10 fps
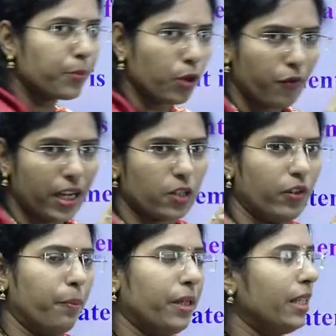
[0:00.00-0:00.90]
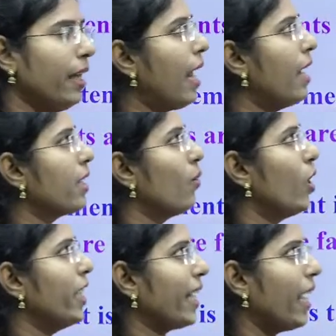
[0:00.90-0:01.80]
of rays will be there,
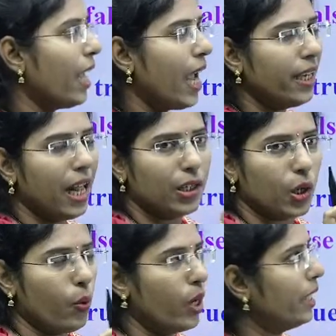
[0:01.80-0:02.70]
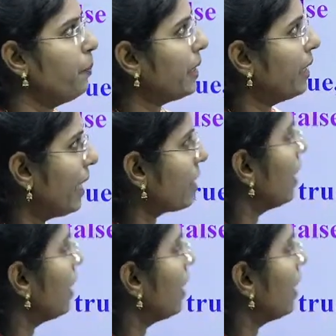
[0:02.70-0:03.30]
ultraviolet A and ultraviolet B rays